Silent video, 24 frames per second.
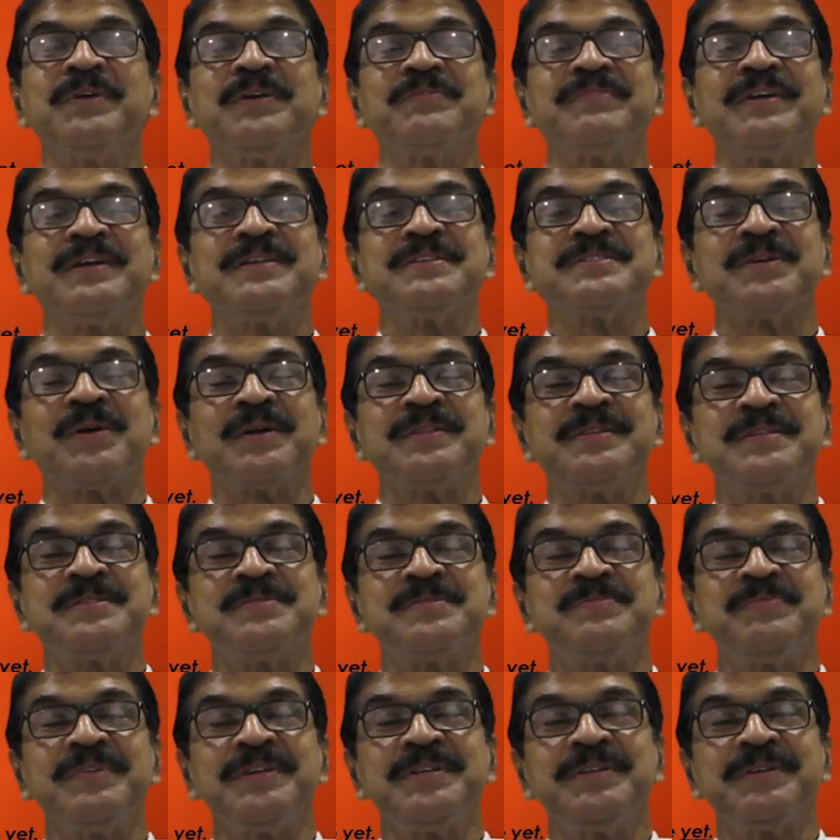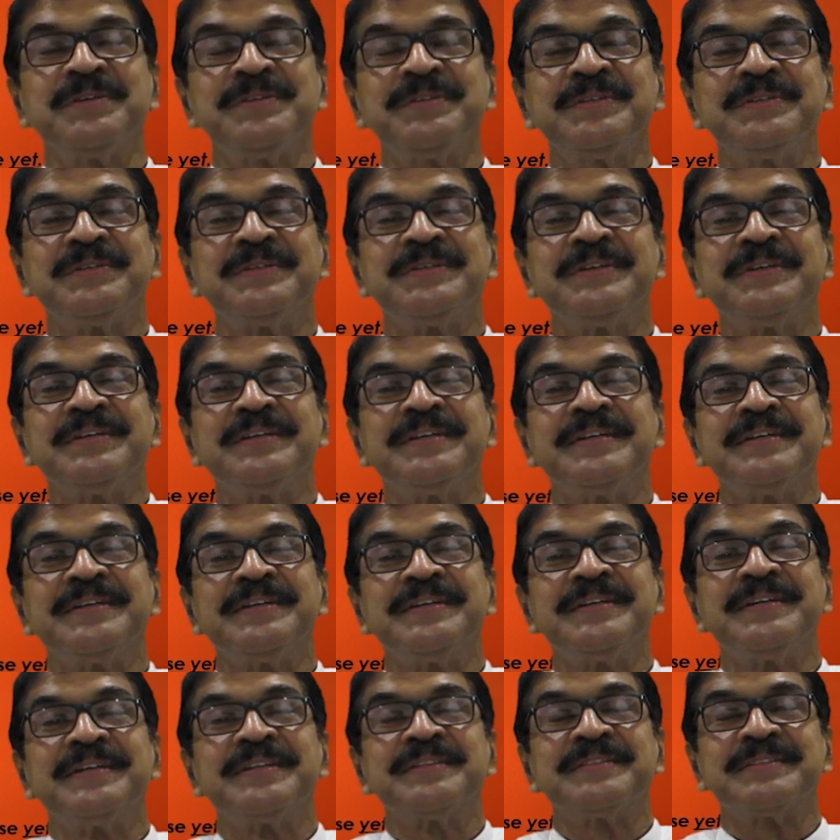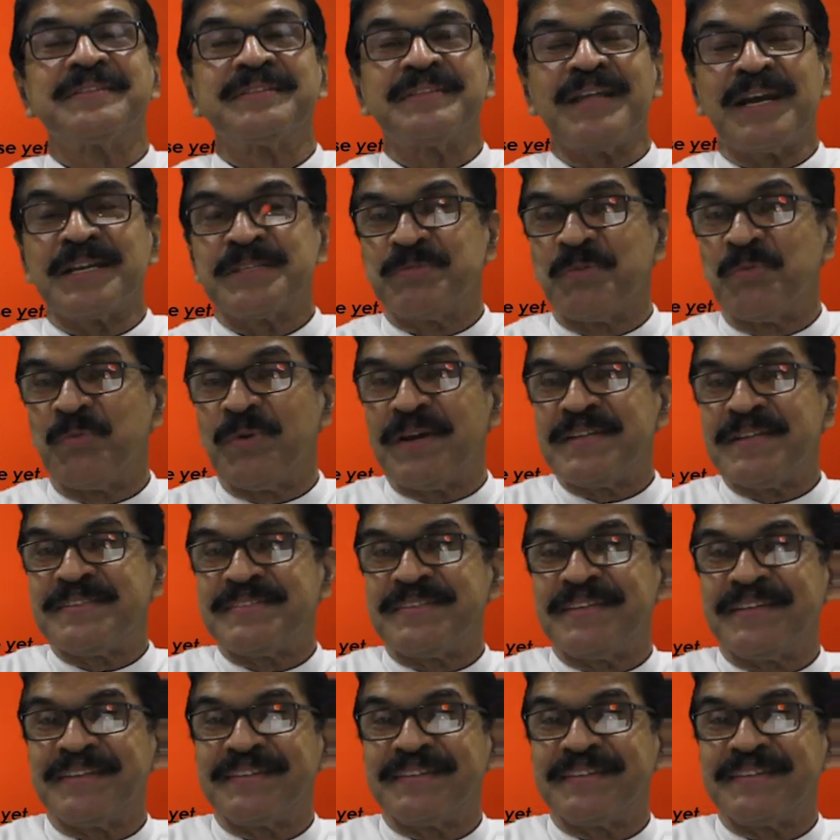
Hope you have enjoyed this video. Thanks for